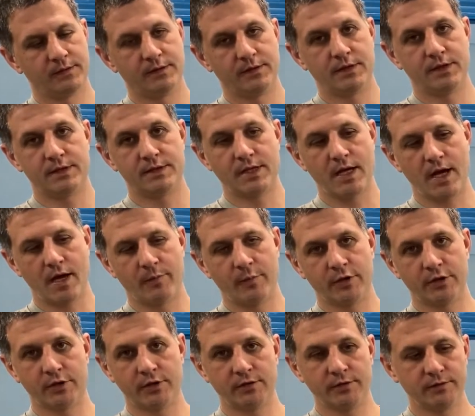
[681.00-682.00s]
This
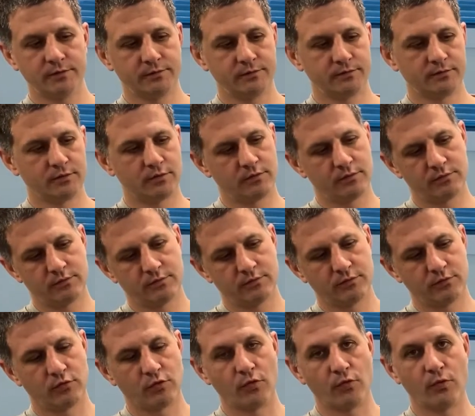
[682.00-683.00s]
diameter
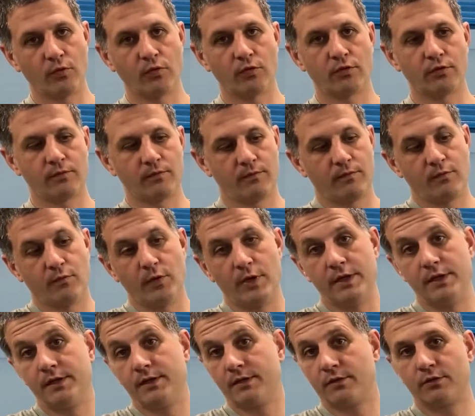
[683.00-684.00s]
or
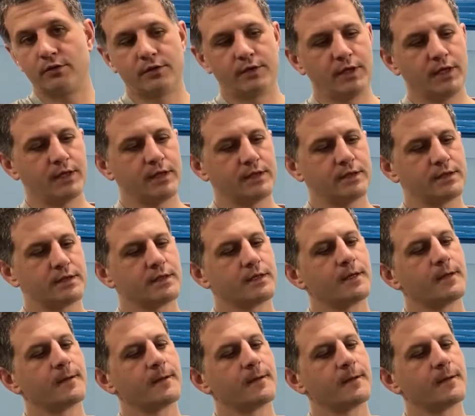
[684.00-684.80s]
width or thickness.